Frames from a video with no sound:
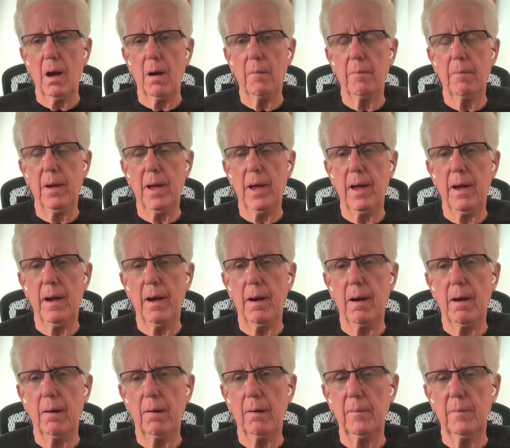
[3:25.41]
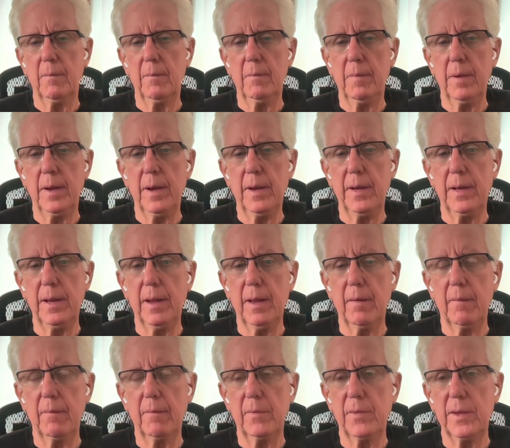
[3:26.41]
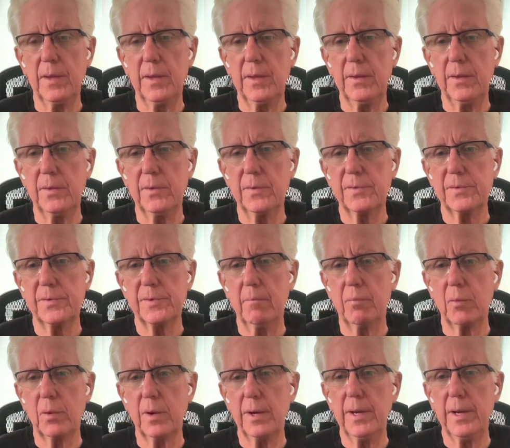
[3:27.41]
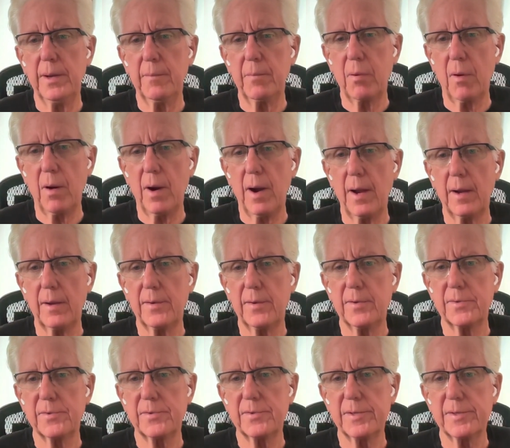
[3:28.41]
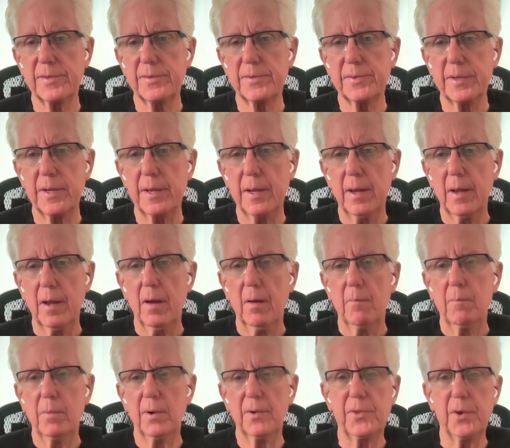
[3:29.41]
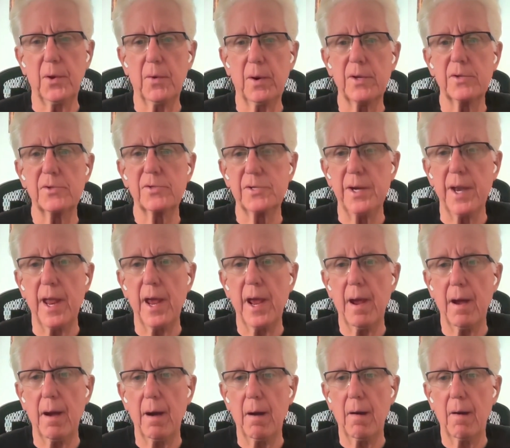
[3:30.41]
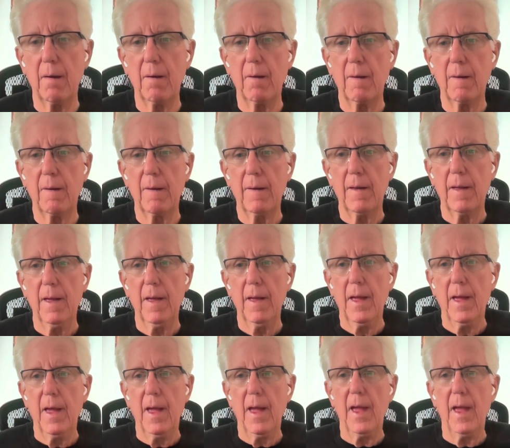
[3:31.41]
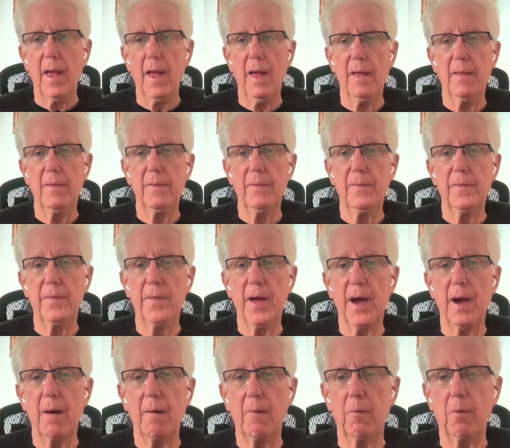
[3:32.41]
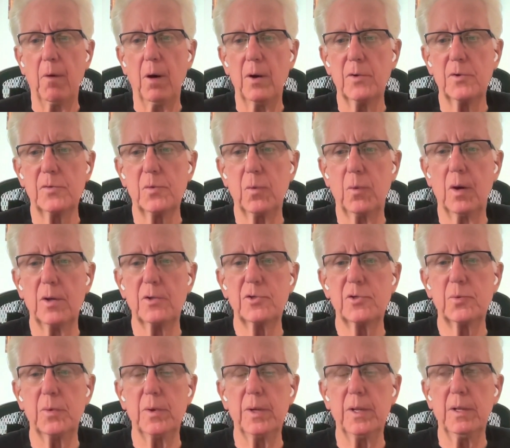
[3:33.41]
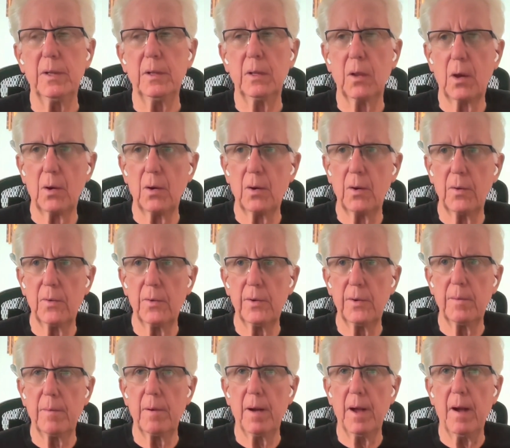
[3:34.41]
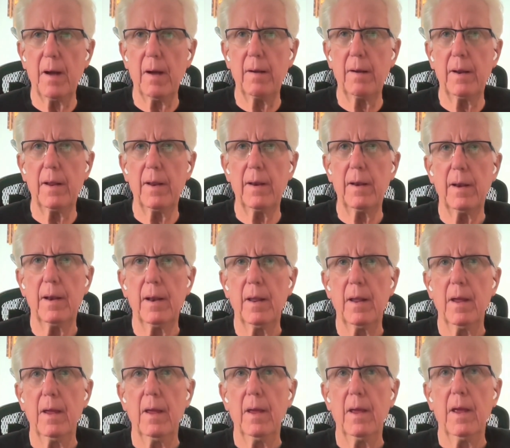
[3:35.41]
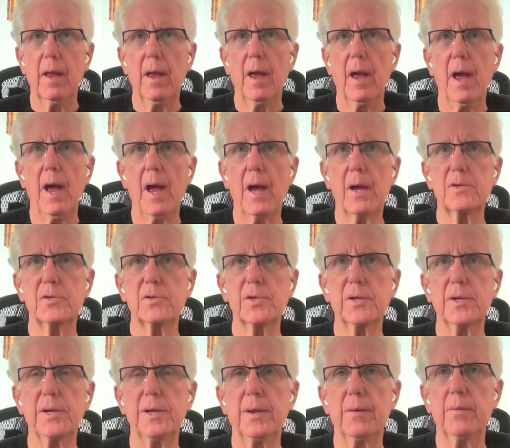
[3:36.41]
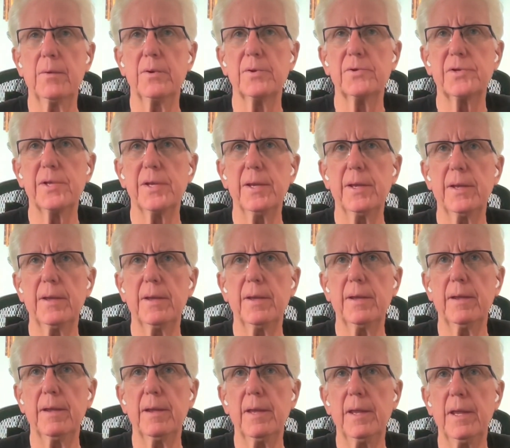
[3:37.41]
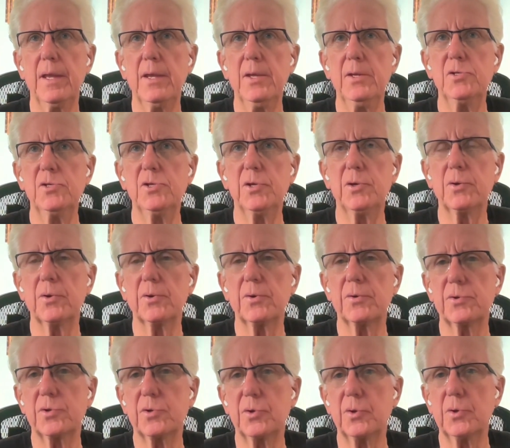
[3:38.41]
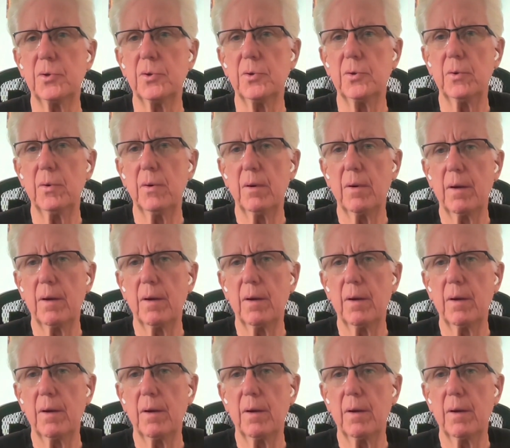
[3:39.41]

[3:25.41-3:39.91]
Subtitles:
ban many of these breeding practices, but there is now. And that was once we learned about it, actually, it was easier to